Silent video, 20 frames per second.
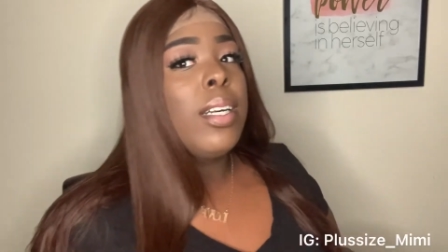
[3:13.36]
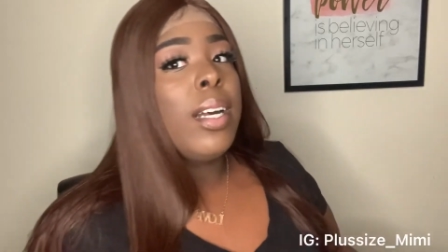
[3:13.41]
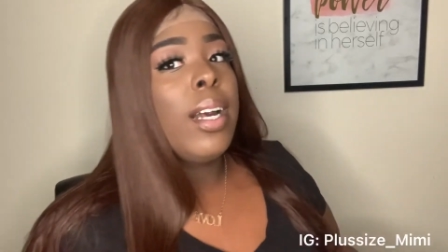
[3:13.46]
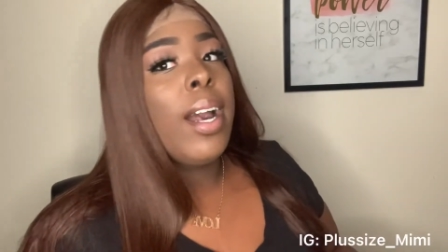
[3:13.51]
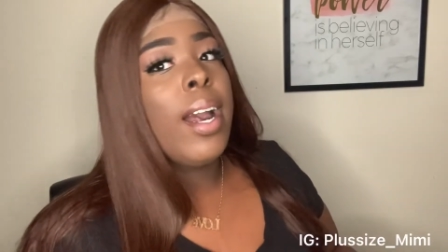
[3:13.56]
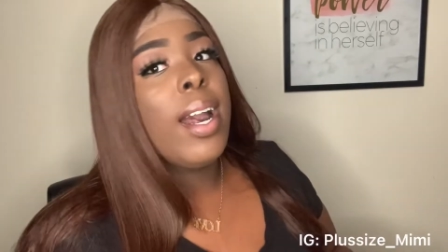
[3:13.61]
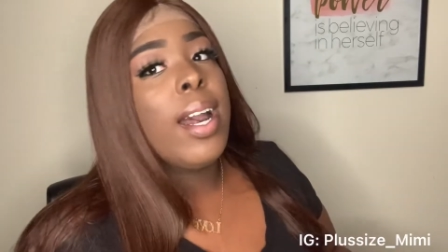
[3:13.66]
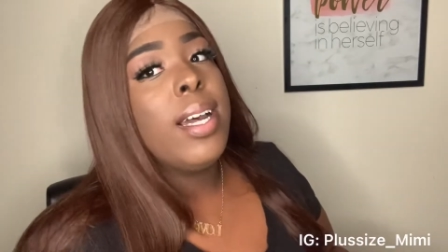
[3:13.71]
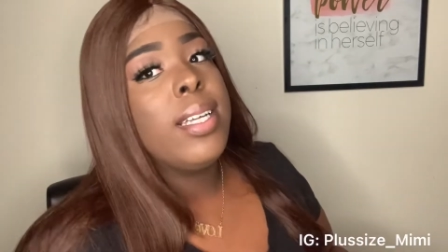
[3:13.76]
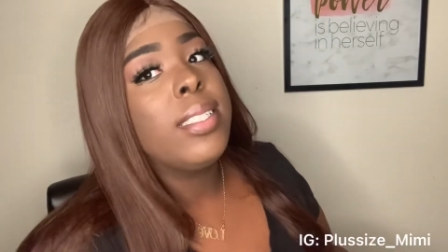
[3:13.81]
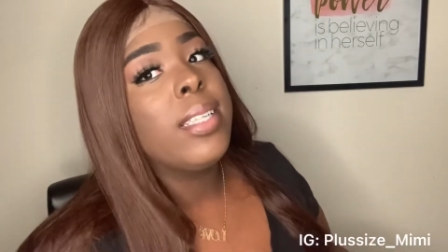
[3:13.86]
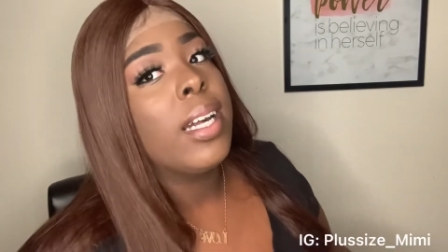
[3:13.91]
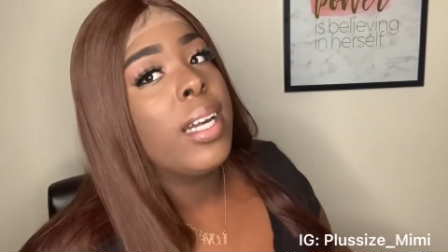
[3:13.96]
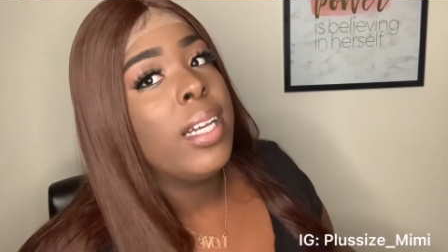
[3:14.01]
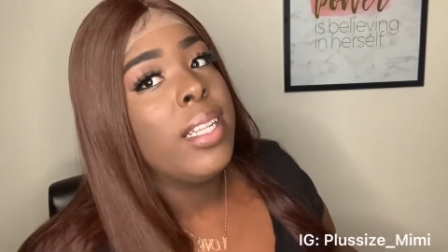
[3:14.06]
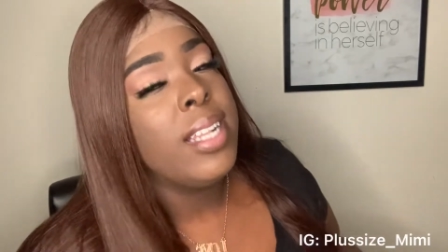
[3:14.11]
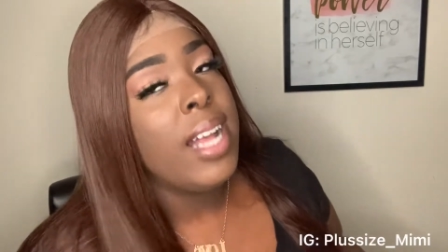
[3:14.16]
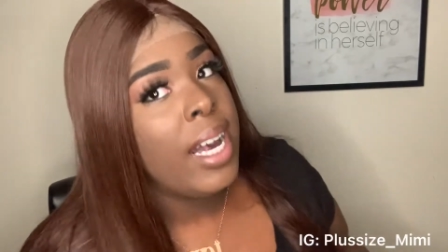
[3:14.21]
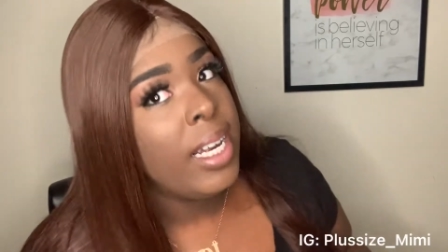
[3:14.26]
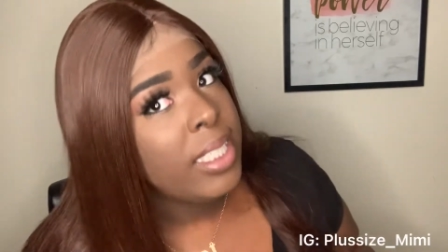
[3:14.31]
It has like
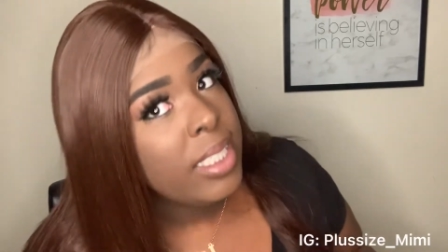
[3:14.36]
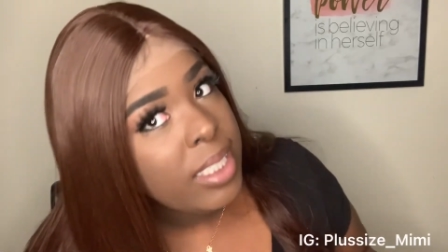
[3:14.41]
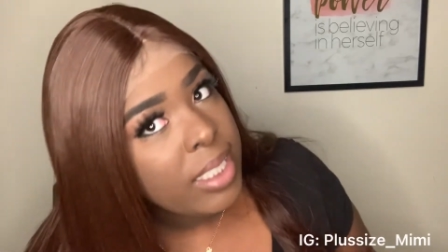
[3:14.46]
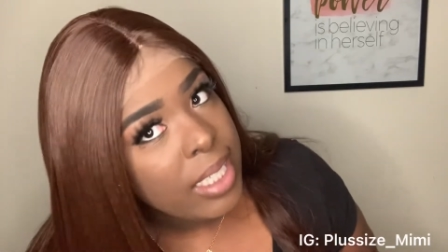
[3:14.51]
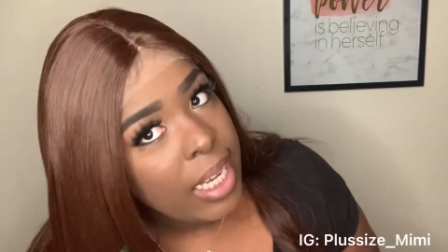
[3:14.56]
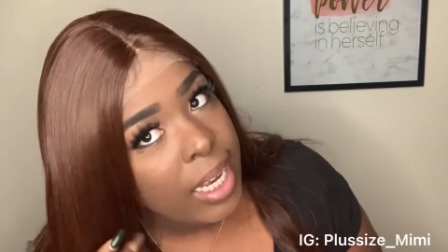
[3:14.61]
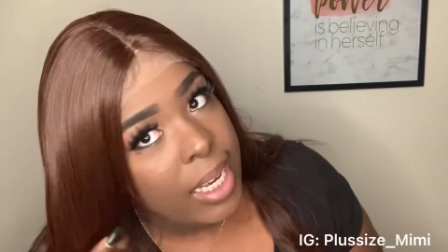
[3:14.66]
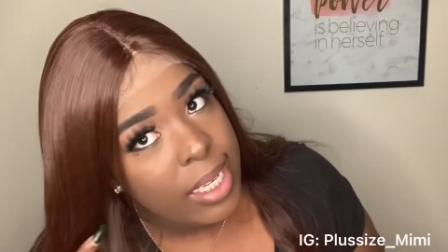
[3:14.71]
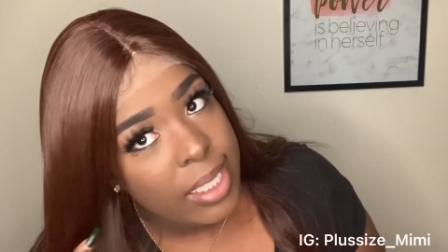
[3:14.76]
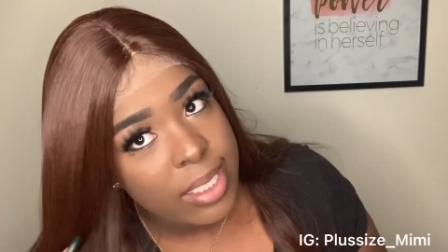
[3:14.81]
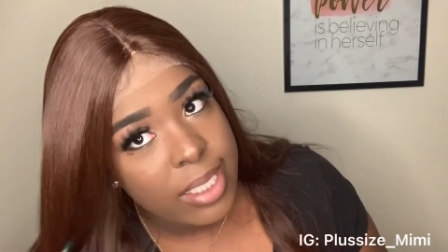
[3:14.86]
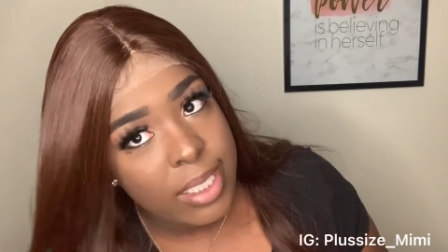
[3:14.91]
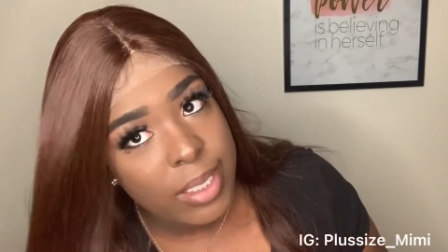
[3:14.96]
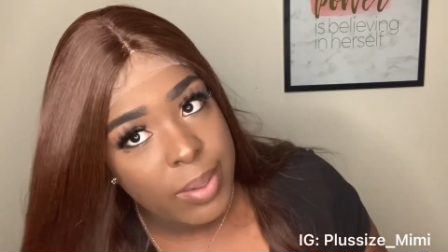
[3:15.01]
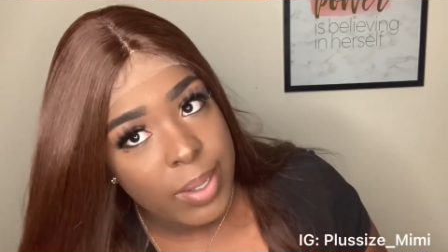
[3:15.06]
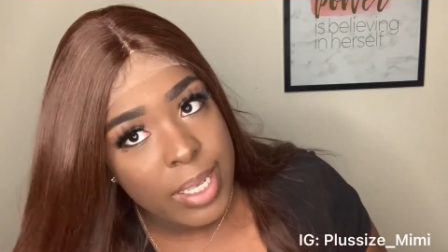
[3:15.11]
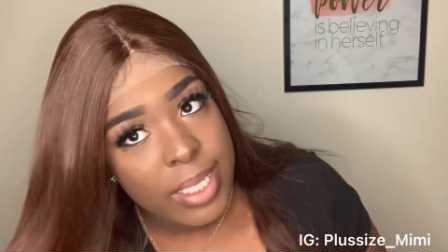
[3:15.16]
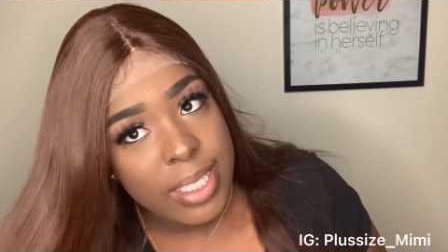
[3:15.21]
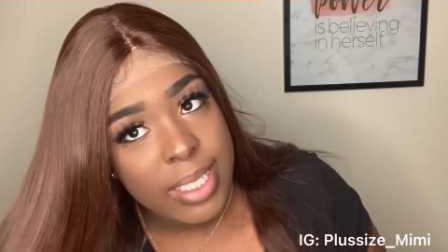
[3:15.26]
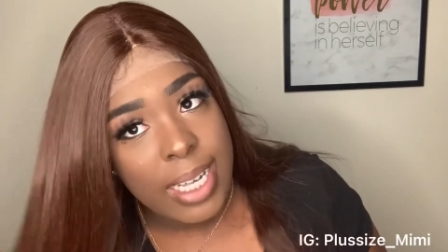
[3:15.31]
a nice shine to
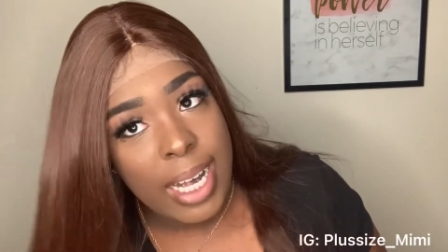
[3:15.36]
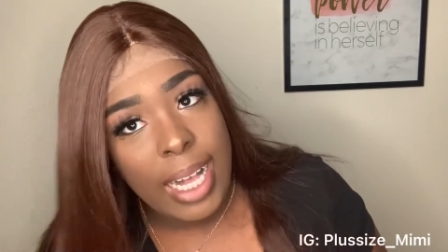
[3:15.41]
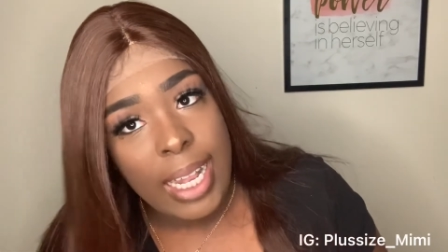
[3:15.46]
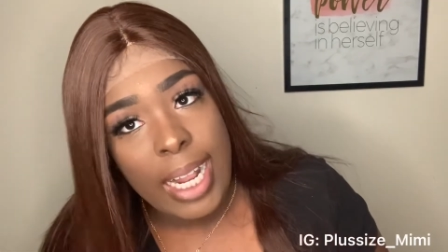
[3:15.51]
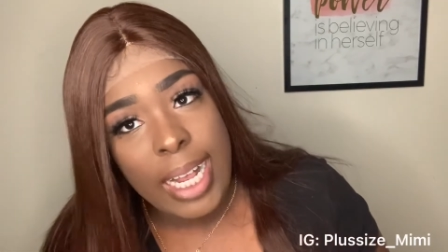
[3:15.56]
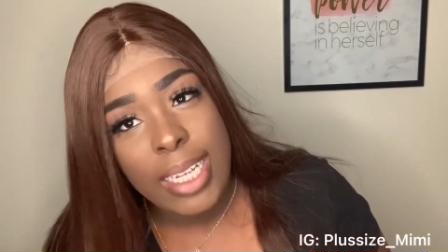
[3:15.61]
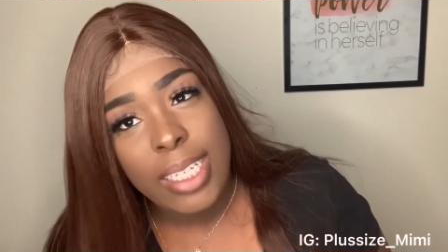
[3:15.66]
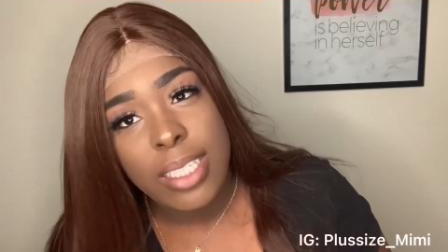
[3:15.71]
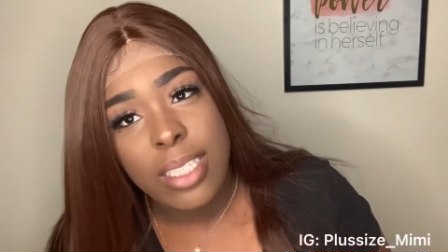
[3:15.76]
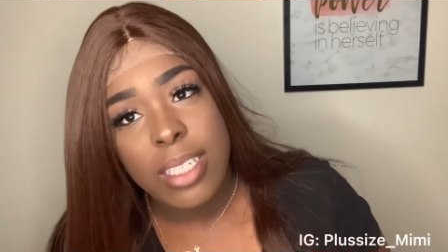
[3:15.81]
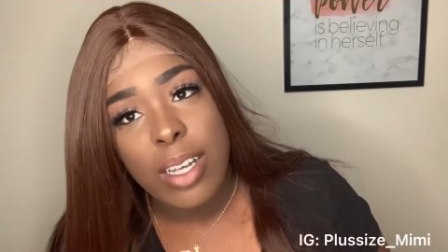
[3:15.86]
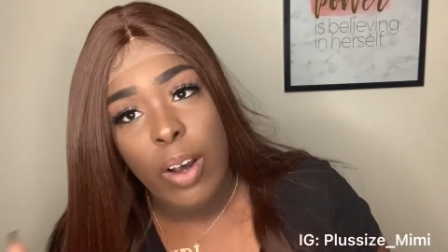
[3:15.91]
it. It's not like